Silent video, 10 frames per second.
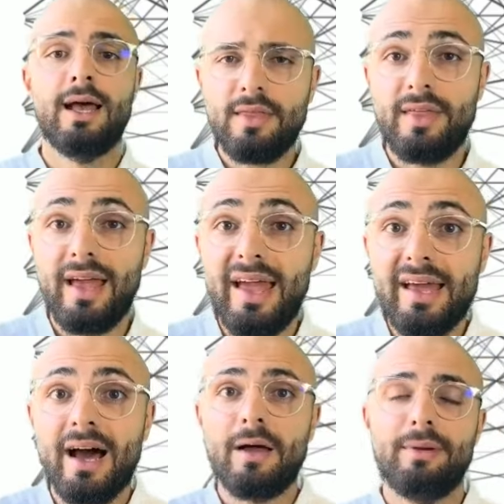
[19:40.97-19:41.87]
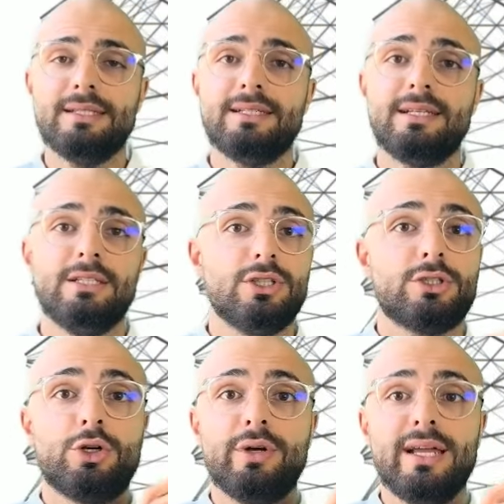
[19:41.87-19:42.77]
The AI basically just
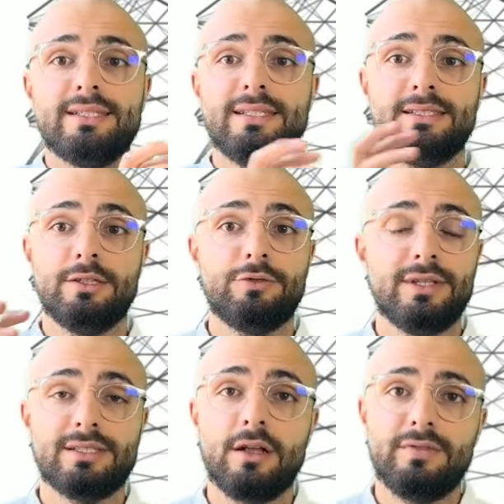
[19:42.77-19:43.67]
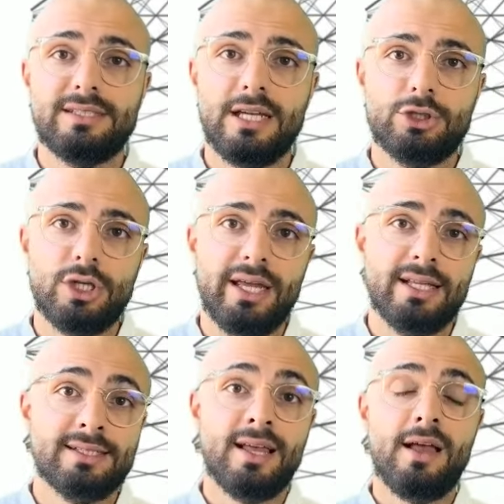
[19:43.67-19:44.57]
creates these different self-attention heads